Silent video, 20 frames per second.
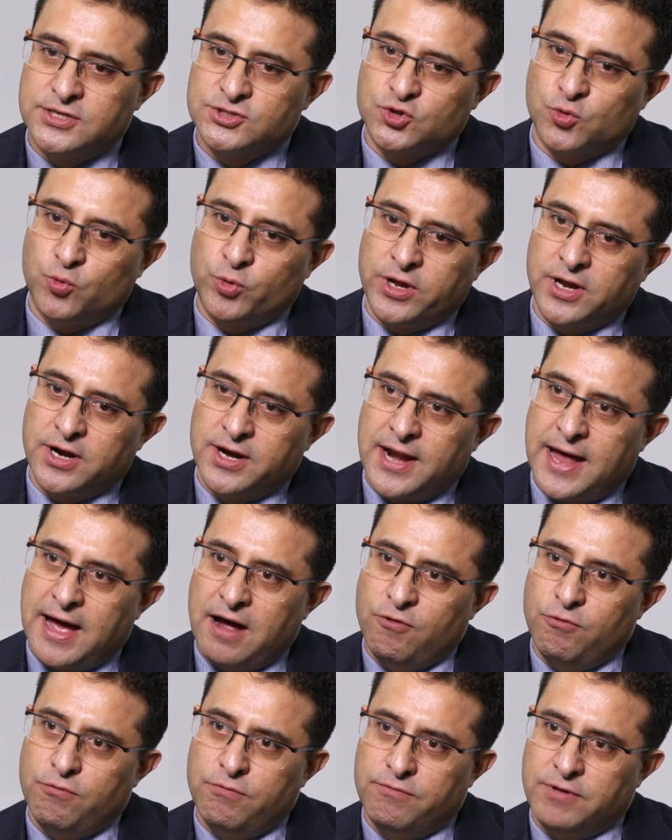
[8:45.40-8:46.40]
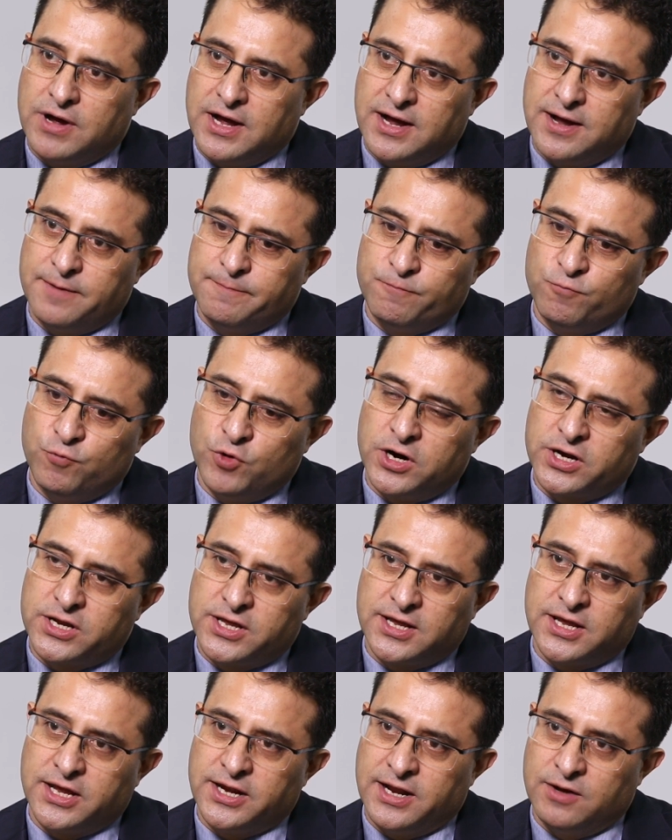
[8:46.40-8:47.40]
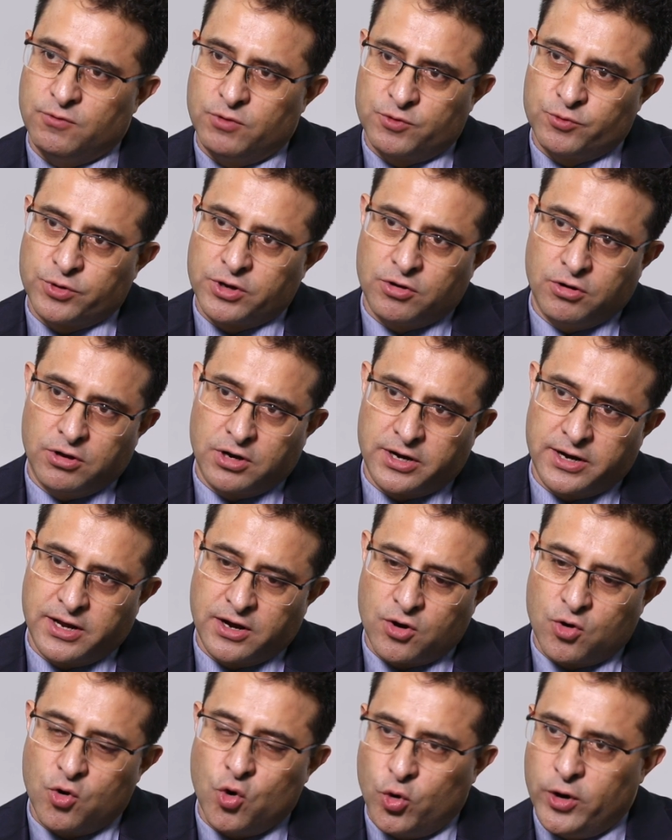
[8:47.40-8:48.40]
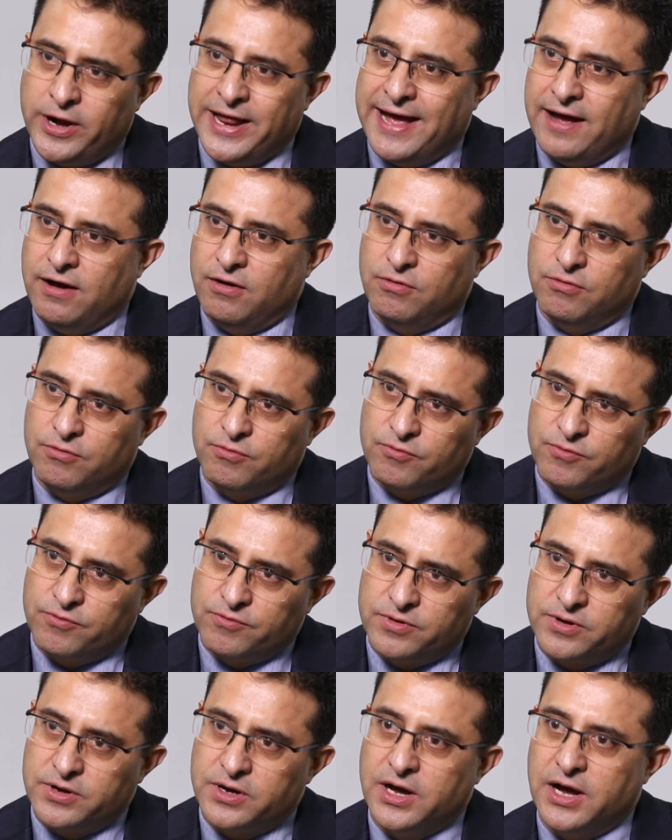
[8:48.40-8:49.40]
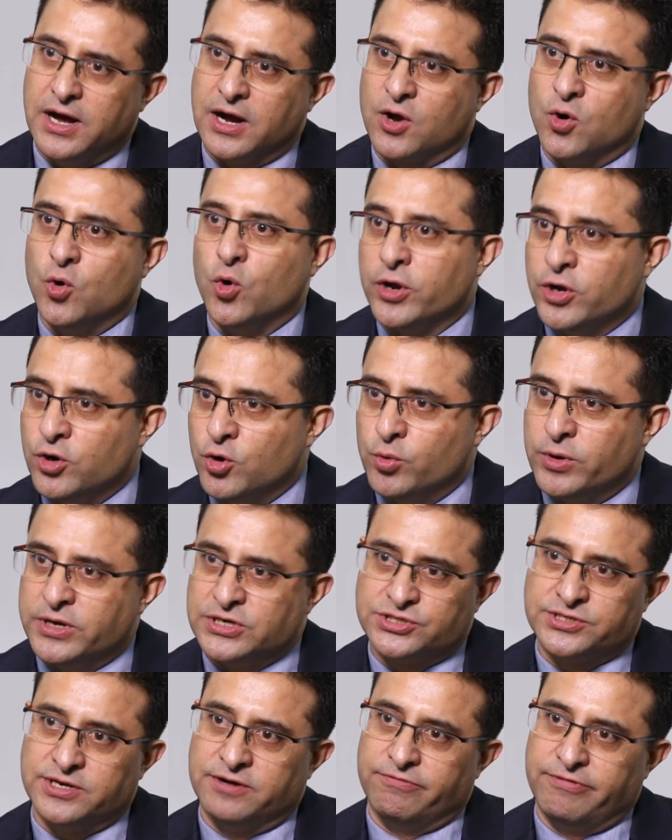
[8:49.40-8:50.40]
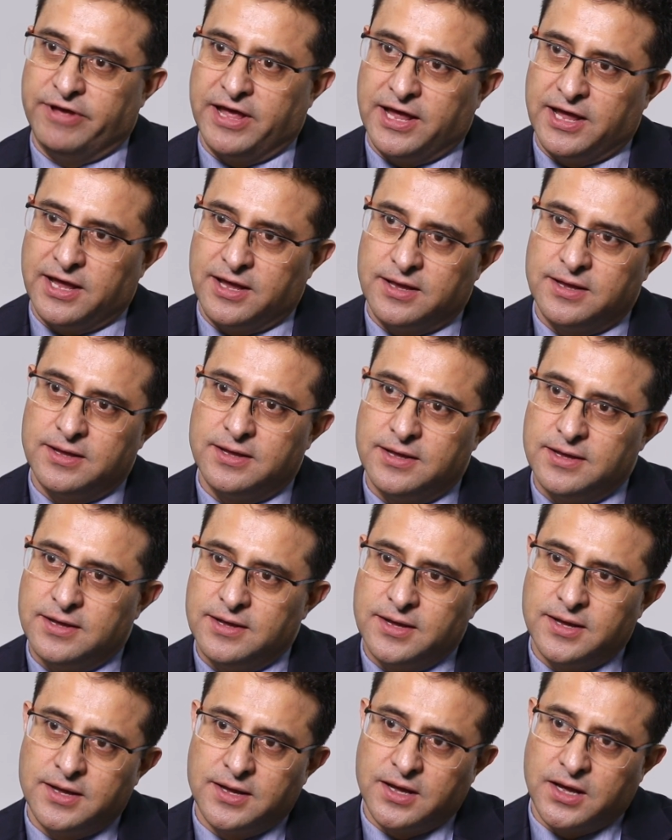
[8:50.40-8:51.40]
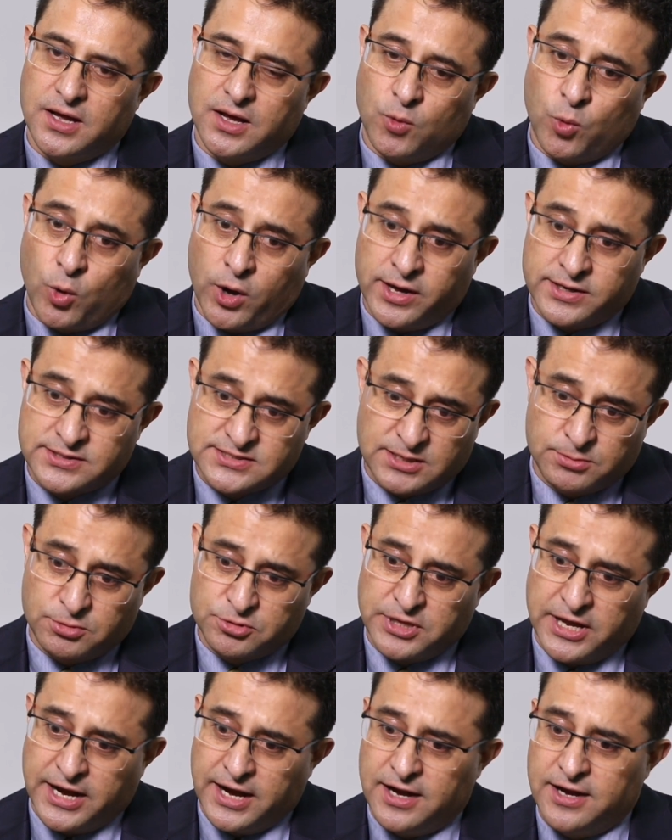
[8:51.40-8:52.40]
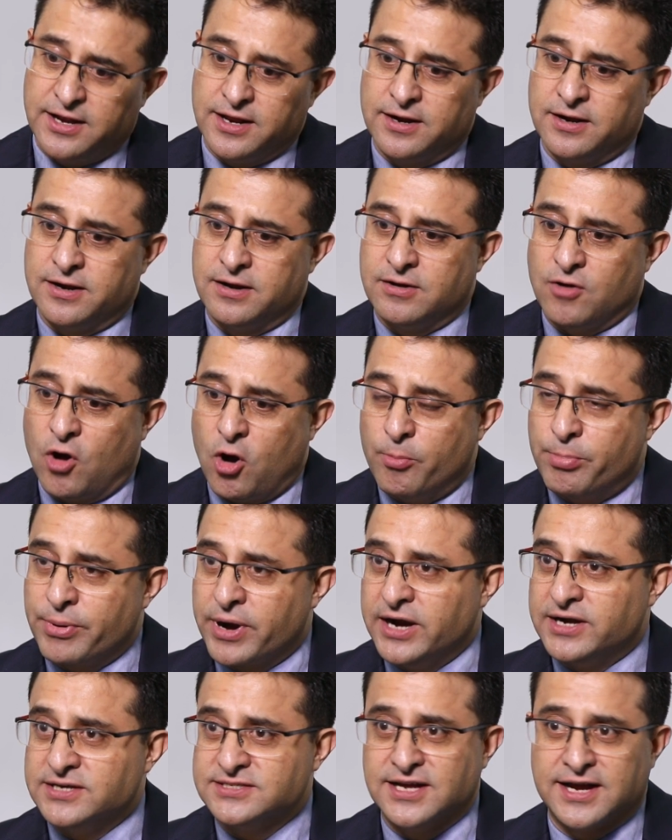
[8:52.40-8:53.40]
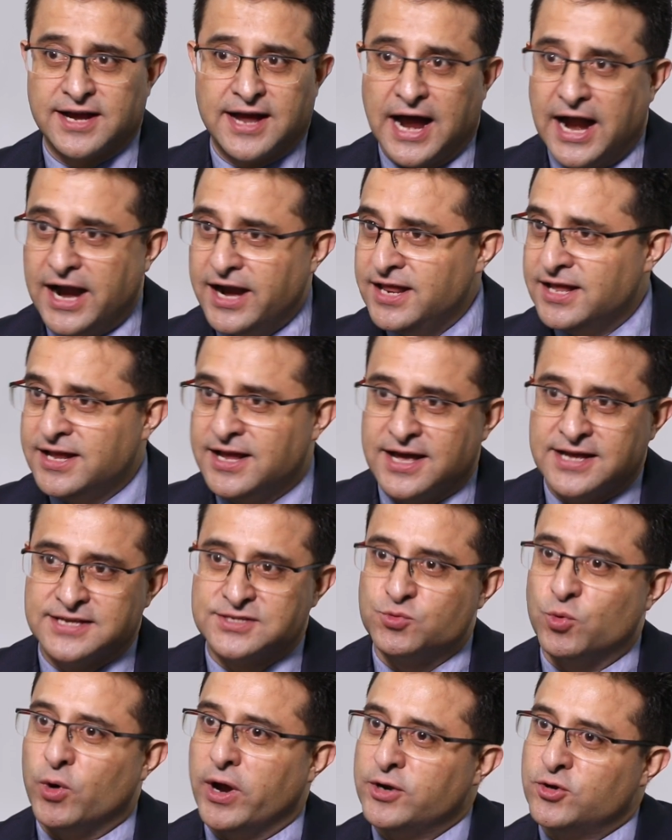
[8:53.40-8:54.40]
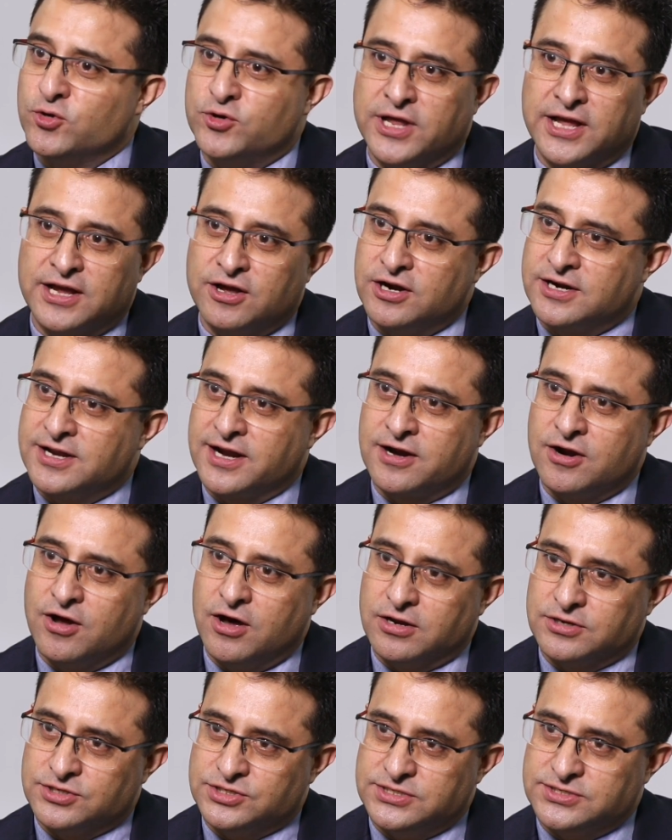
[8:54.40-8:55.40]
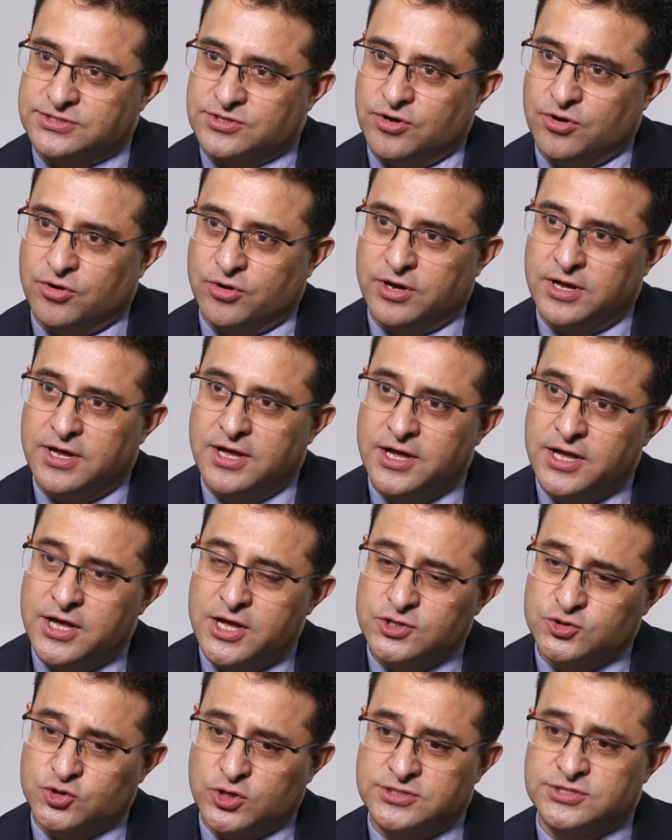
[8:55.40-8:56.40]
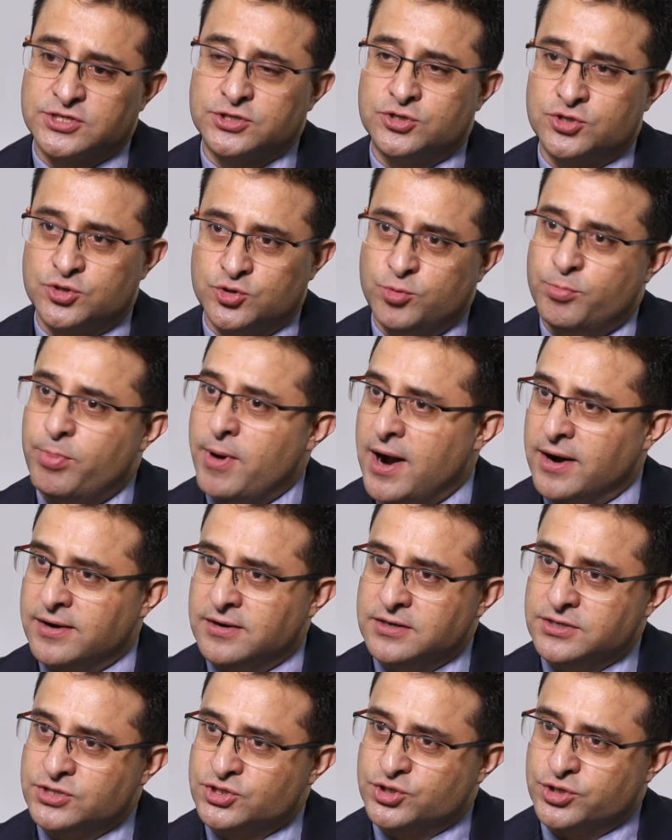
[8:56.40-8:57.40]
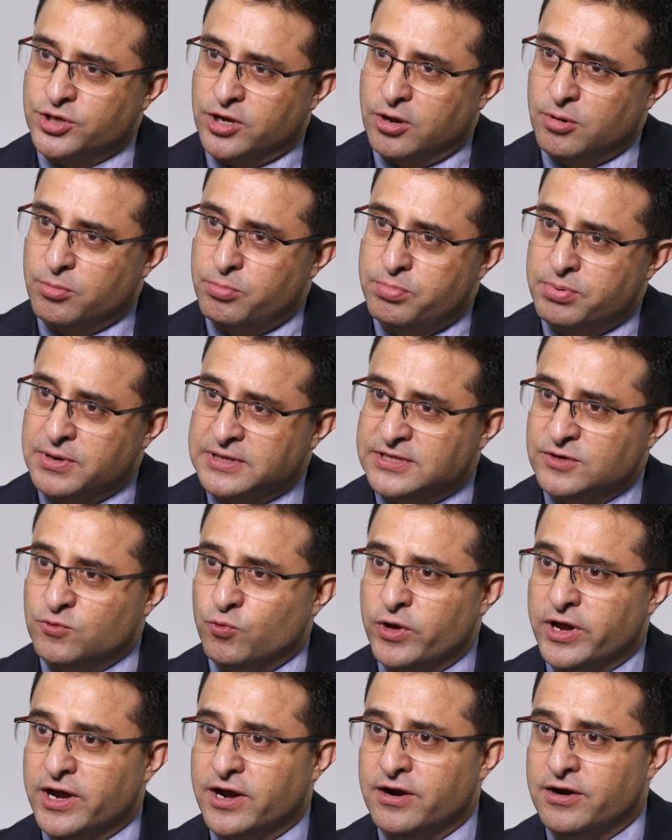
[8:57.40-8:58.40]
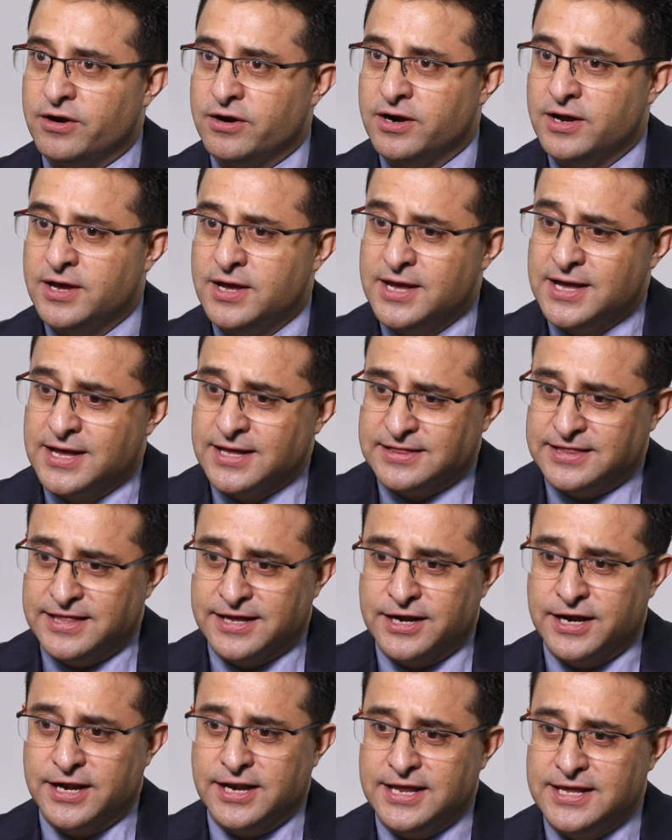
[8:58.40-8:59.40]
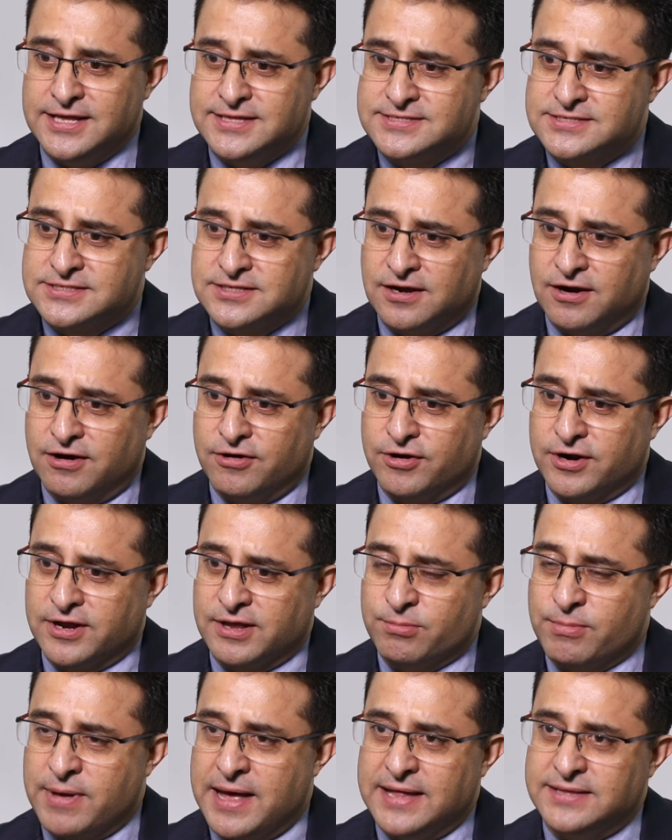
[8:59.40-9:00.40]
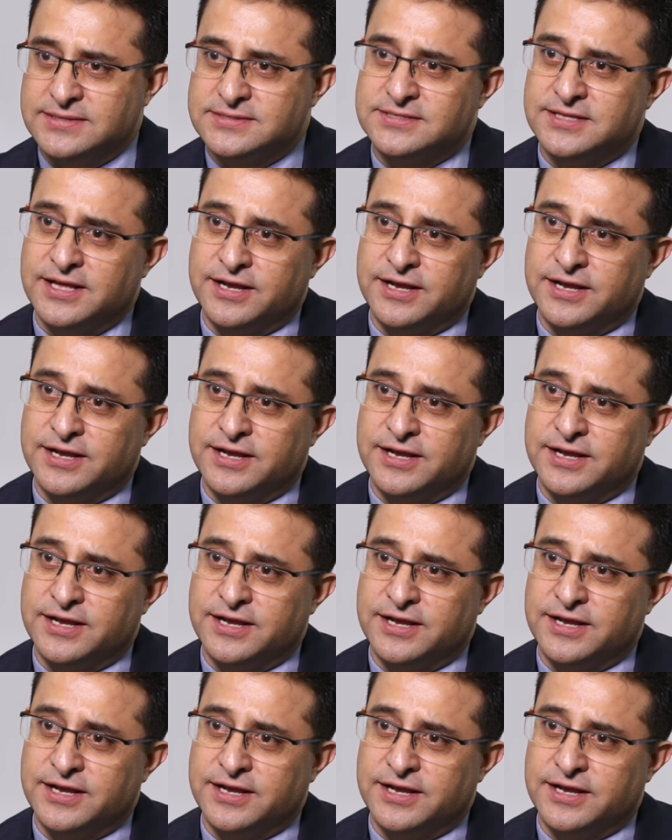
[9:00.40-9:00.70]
So we are now working in what we call in a co-dev, co-innovation way, where some of the Indian operators are guiding us where to take our technology. So it's a true partnership. I think their needs are immense.